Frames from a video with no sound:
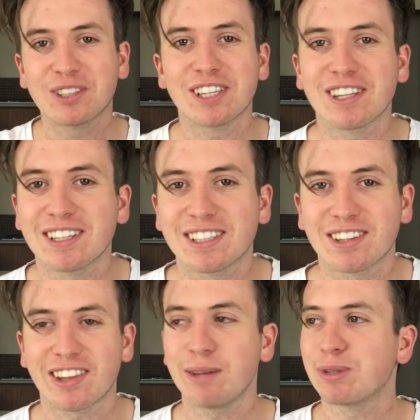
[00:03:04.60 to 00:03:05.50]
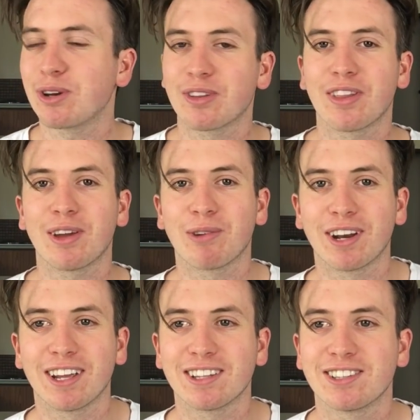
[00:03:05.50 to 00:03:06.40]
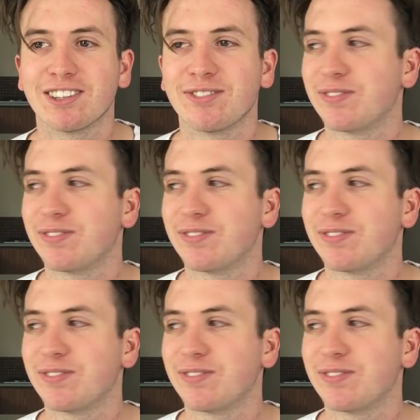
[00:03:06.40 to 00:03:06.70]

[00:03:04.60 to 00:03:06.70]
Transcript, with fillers: to the theme song that they run out to.